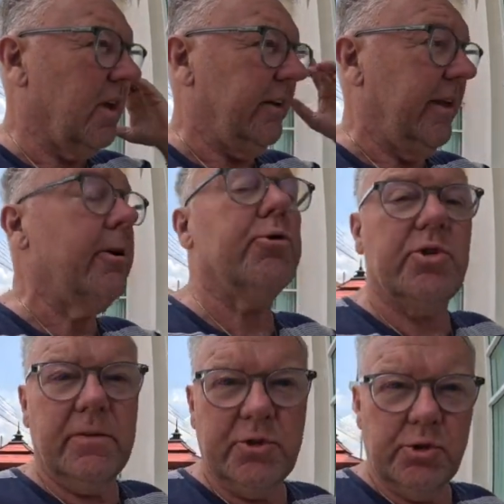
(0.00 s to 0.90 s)
a
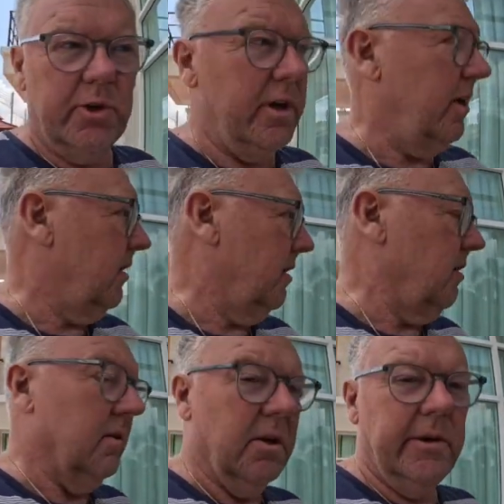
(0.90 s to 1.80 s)
decorative tree
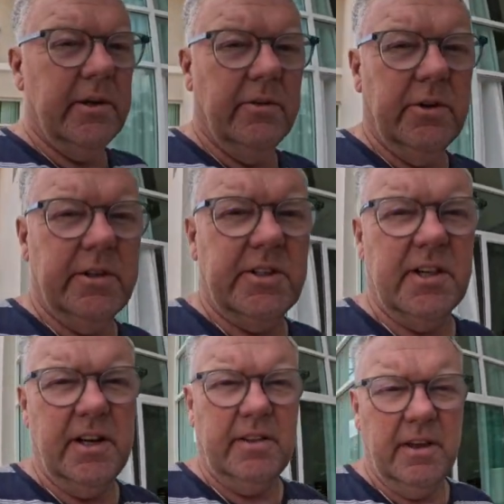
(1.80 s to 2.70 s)
going on the other
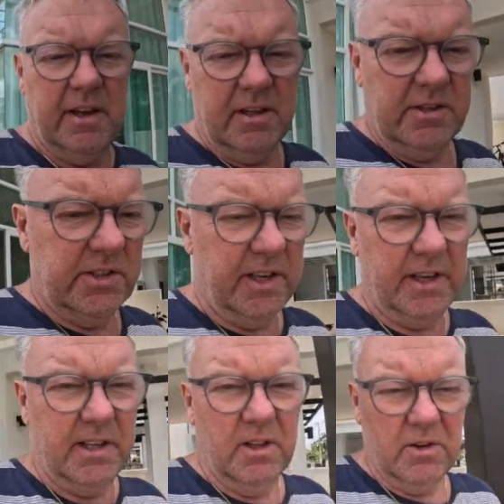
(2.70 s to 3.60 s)
side there. Let's
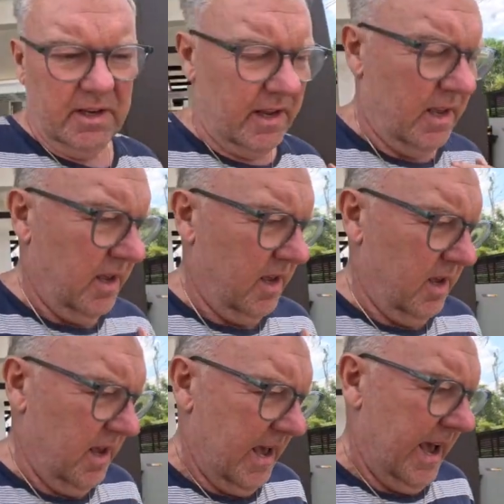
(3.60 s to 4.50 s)
take a look
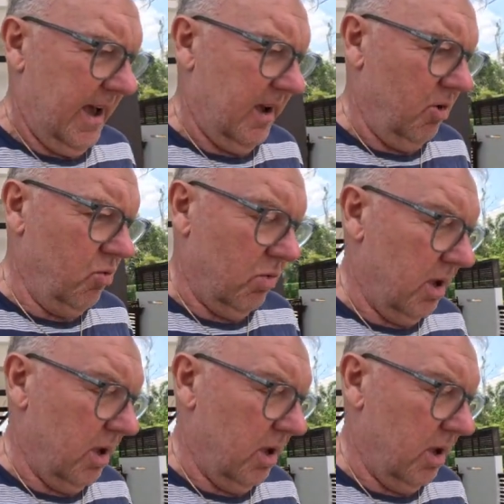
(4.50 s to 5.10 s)
at, oh,